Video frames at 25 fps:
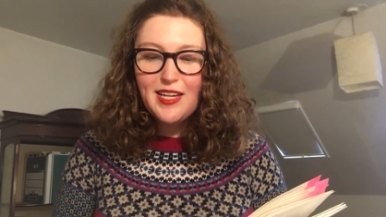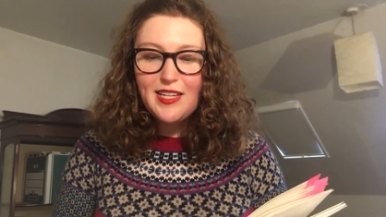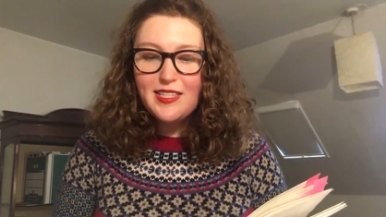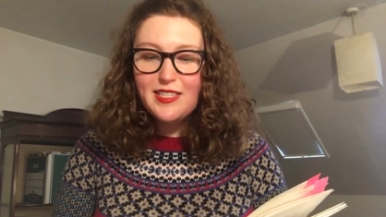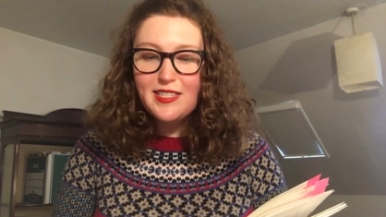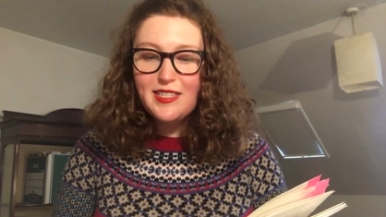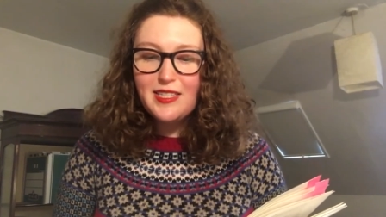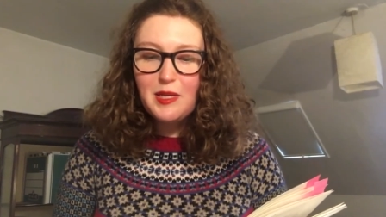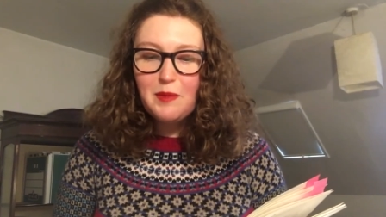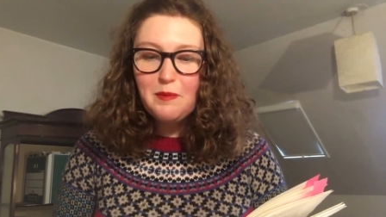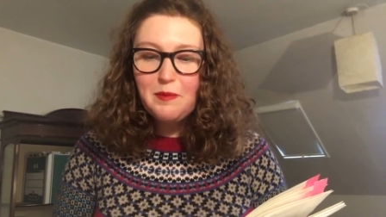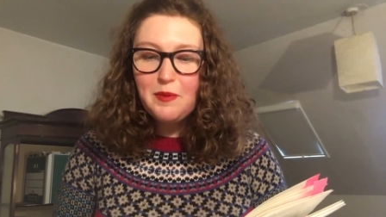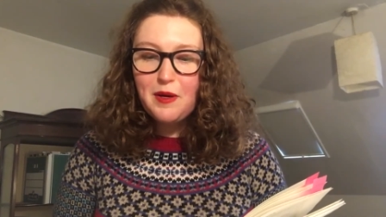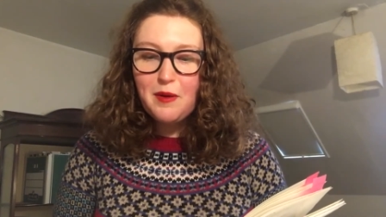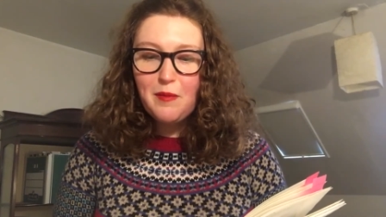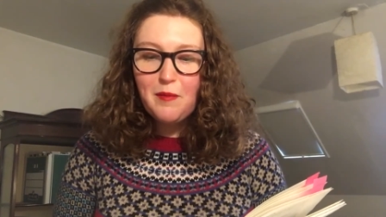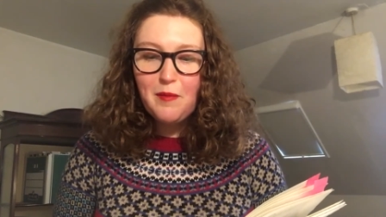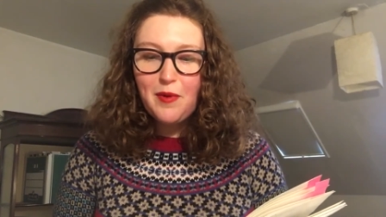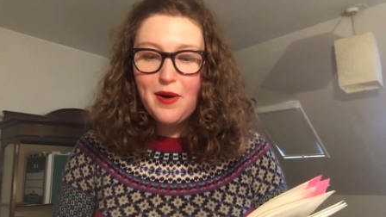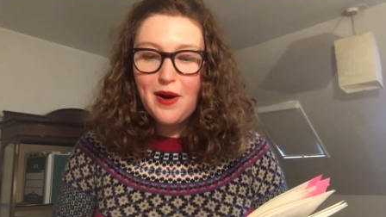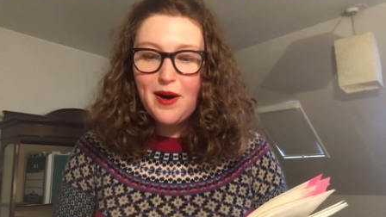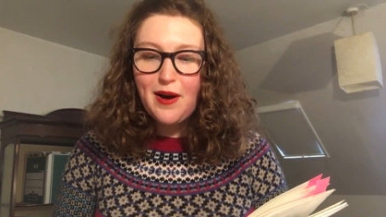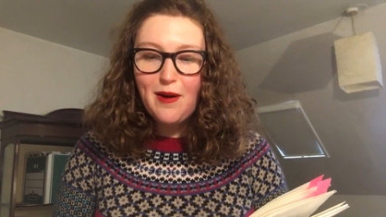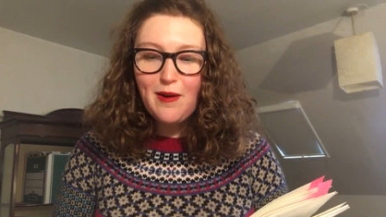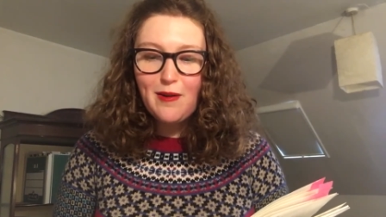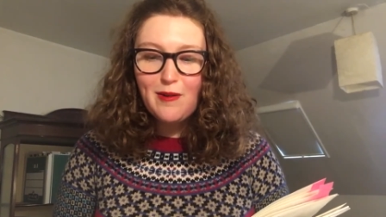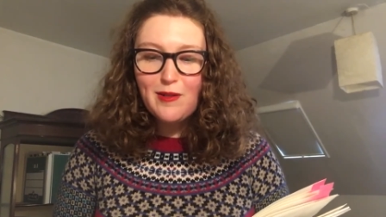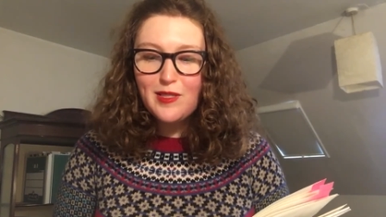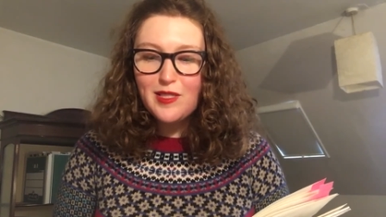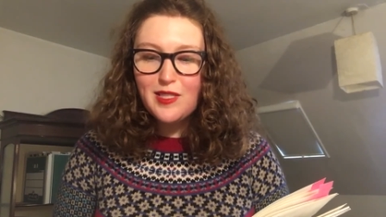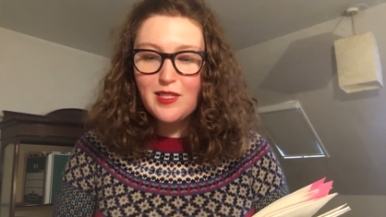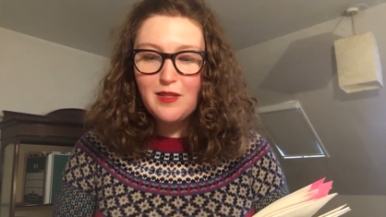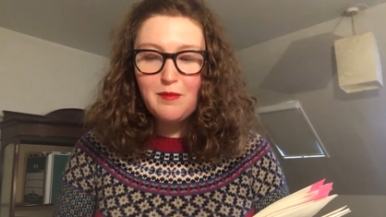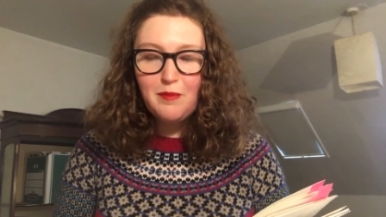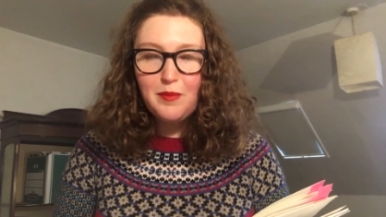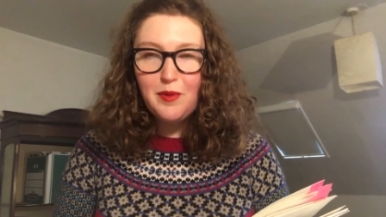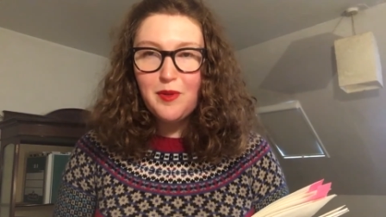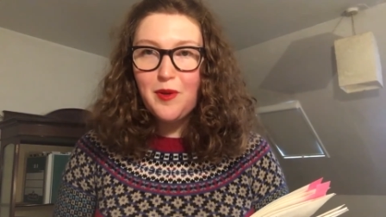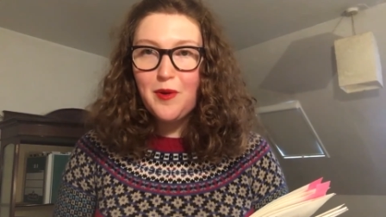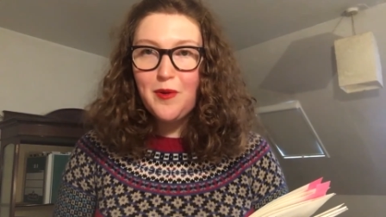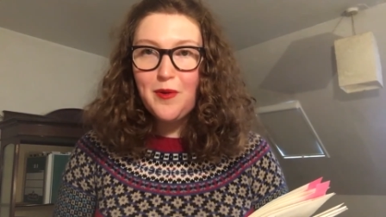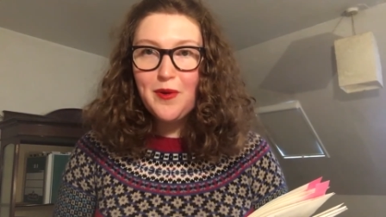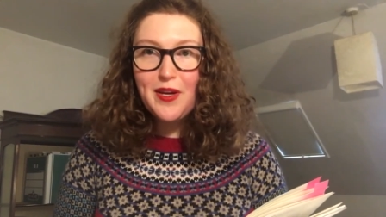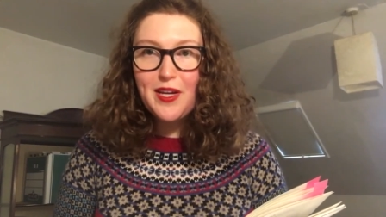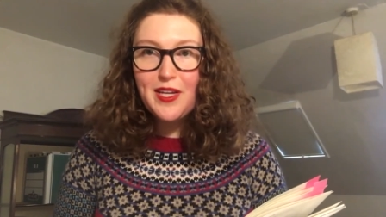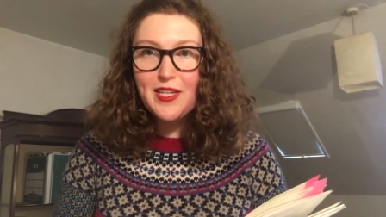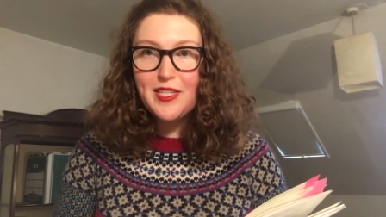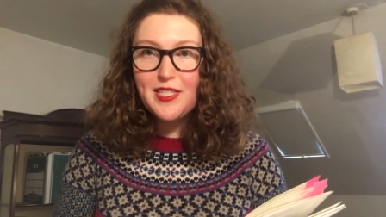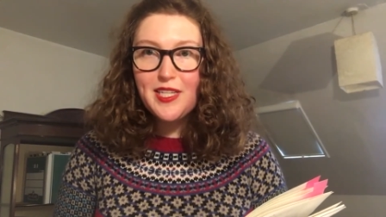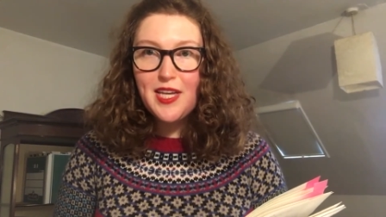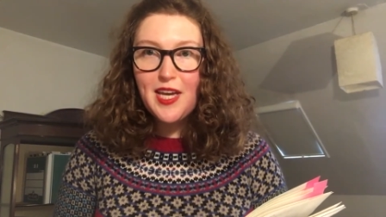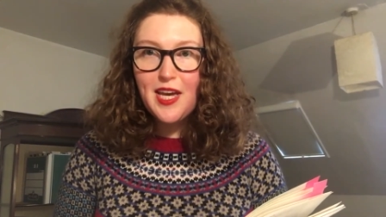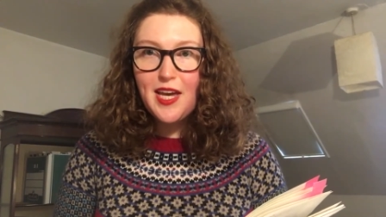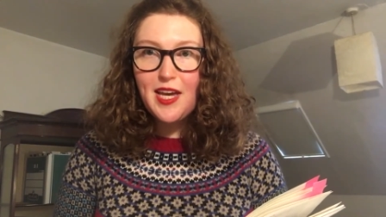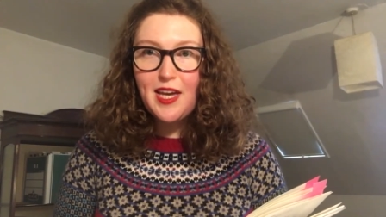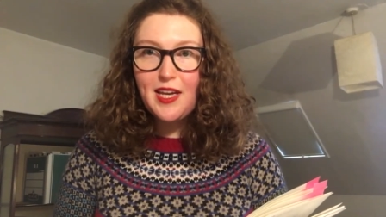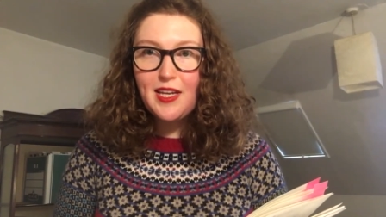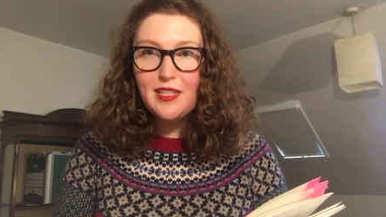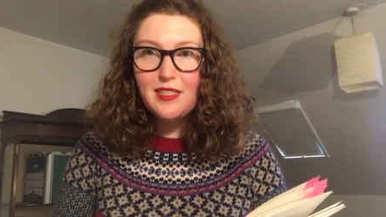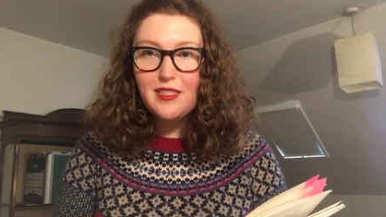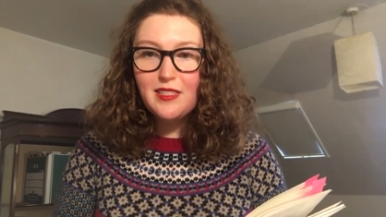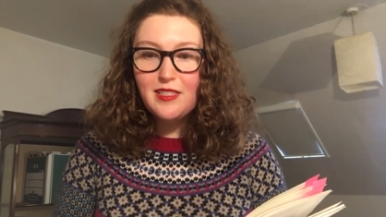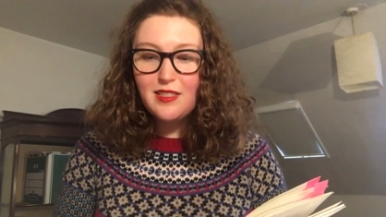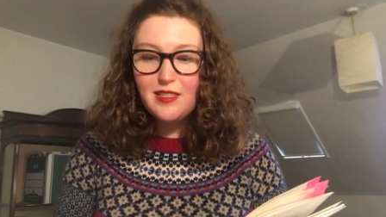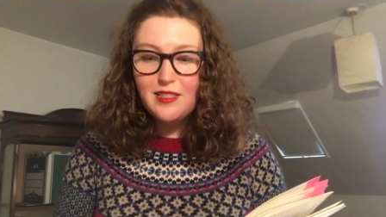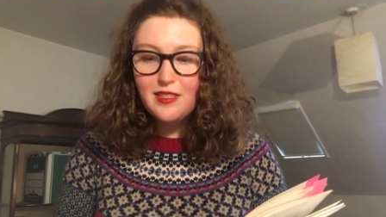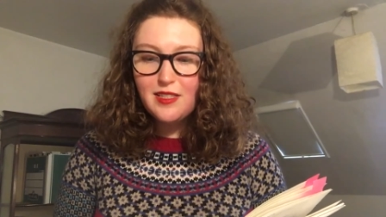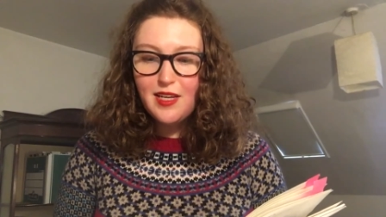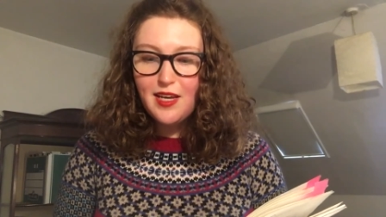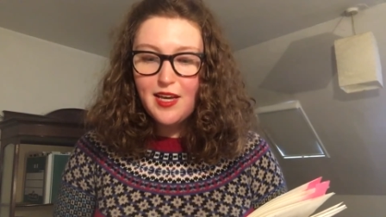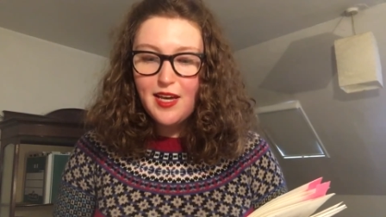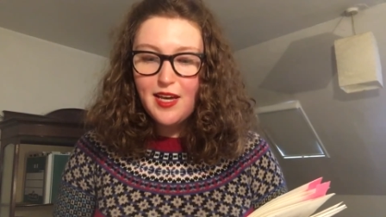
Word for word: seeping browns, and blurring tans.